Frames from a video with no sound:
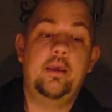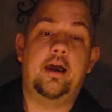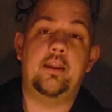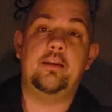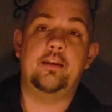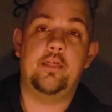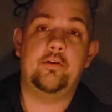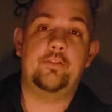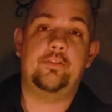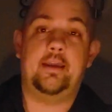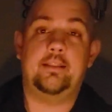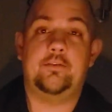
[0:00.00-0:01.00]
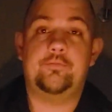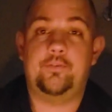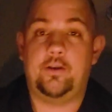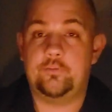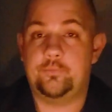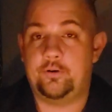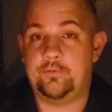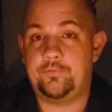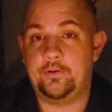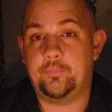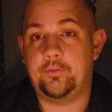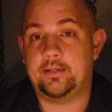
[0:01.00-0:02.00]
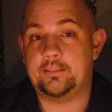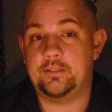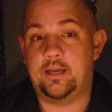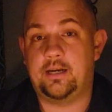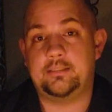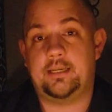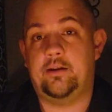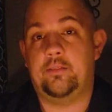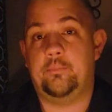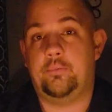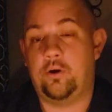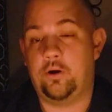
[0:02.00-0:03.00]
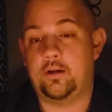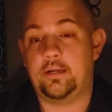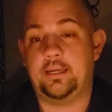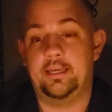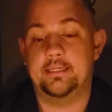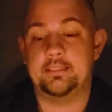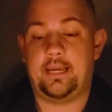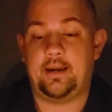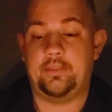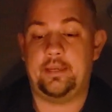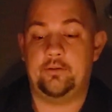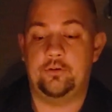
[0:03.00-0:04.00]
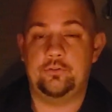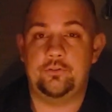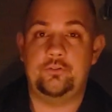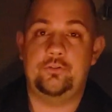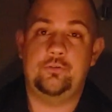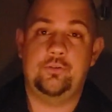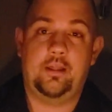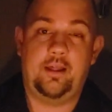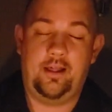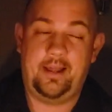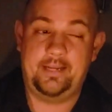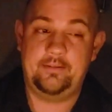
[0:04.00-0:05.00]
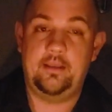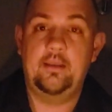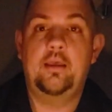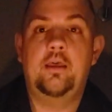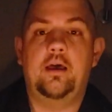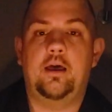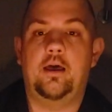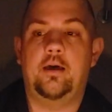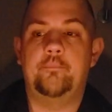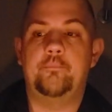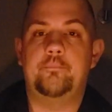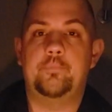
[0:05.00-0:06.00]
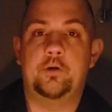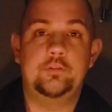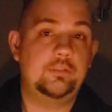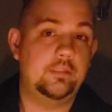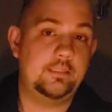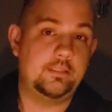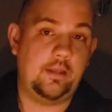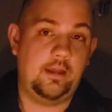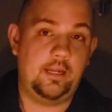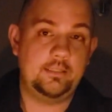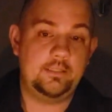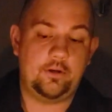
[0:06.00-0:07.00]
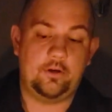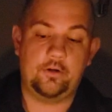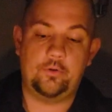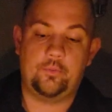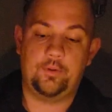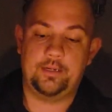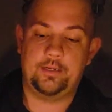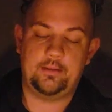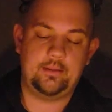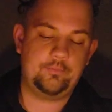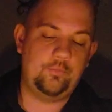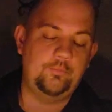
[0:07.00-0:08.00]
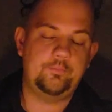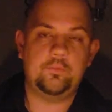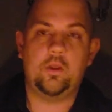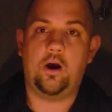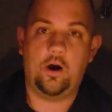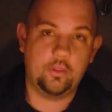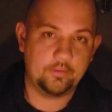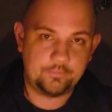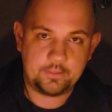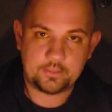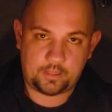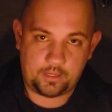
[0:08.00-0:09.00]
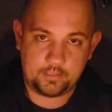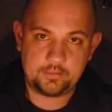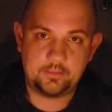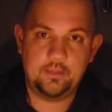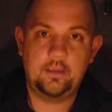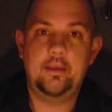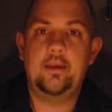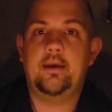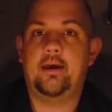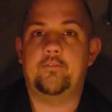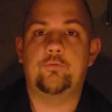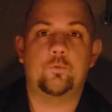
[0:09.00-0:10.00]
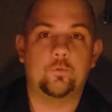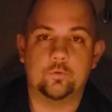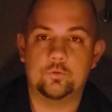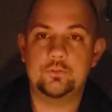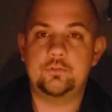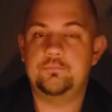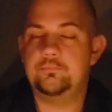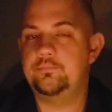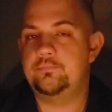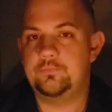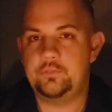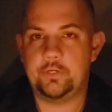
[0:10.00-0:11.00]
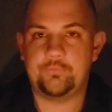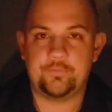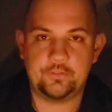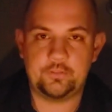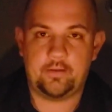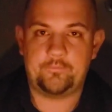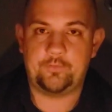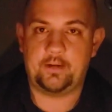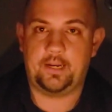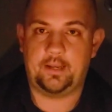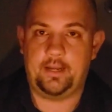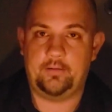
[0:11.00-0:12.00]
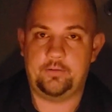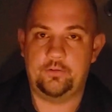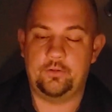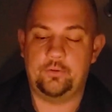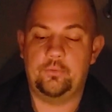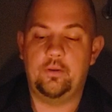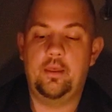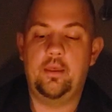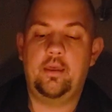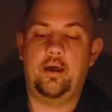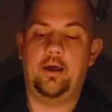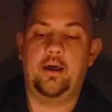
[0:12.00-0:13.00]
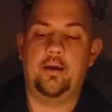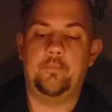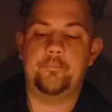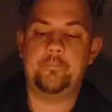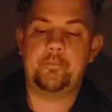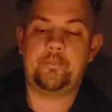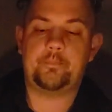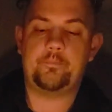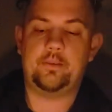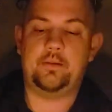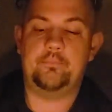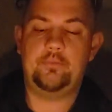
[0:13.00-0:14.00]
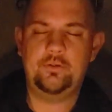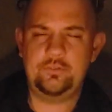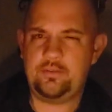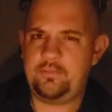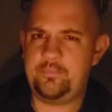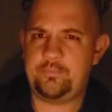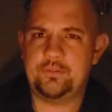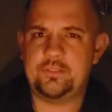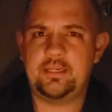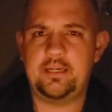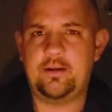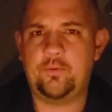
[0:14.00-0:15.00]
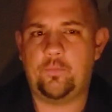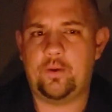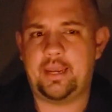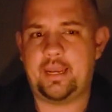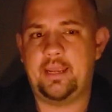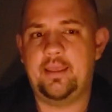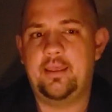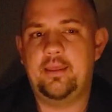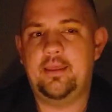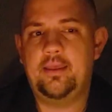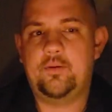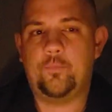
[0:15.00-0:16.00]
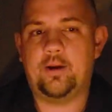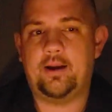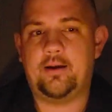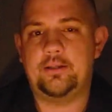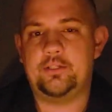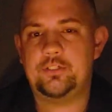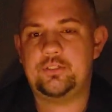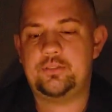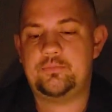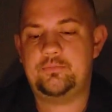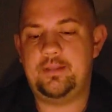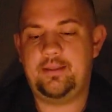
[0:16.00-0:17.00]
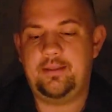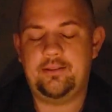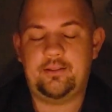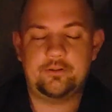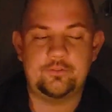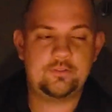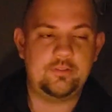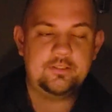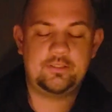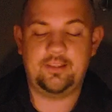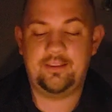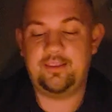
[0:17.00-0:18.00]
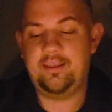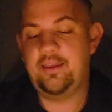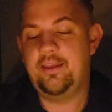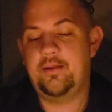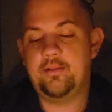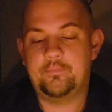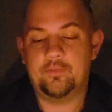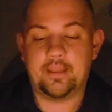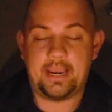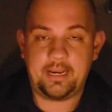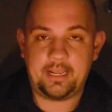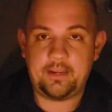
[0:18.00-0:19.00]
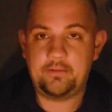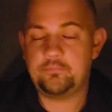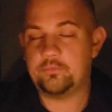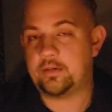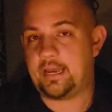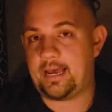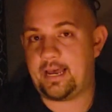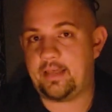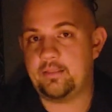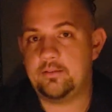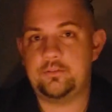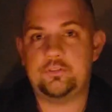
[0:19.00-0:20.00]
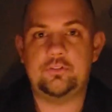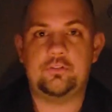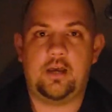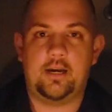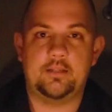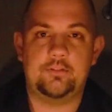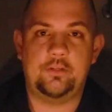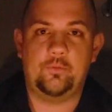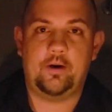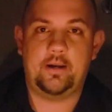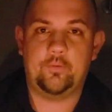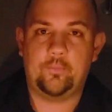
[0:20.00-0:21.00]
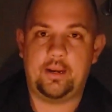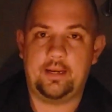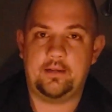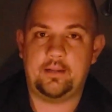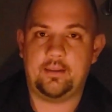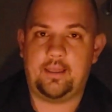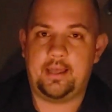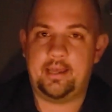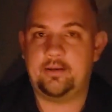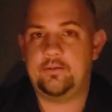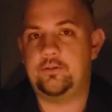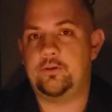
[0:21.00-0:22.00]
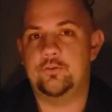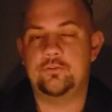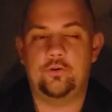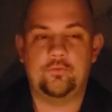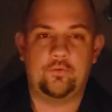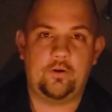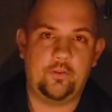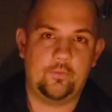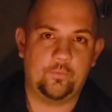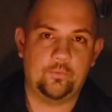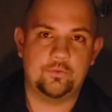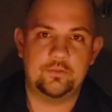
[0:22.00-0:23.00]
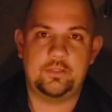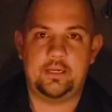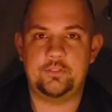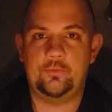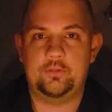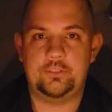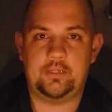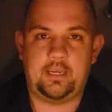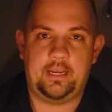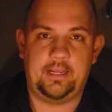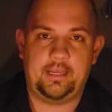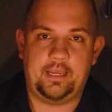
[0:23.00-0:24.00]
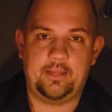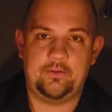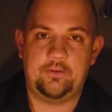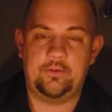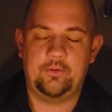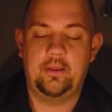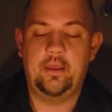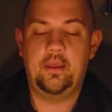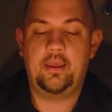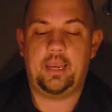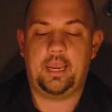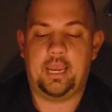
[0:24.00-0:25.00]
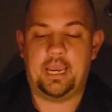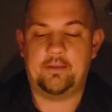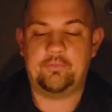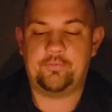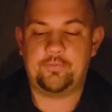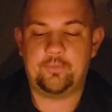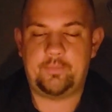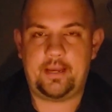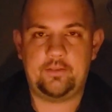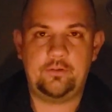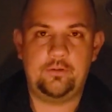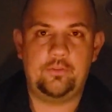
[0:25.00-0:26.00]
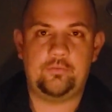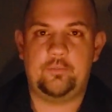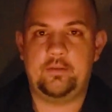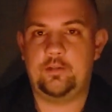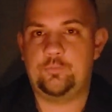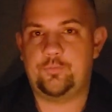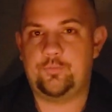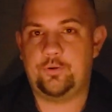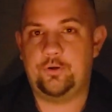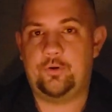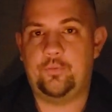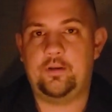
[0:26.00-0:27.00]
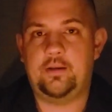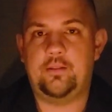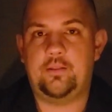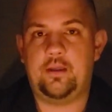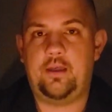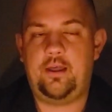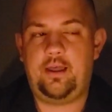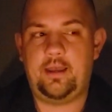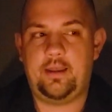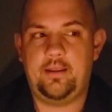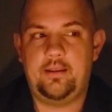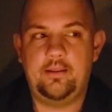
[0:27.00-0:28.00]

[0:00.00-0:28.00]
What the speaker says: Another thing that Fallsburg Fearplex knocks out of the park is how they introduce you to the haunt. Most of these haunts all of these haunts have rules, different stuff you're not allowed to do. And most of them presented in a way where there's this lady, guy that's just talking to you while you're waiting in line, goes over all the rules, tells you what you can and can't do. And for about 2 to 3 minutes before you're going into the haunt,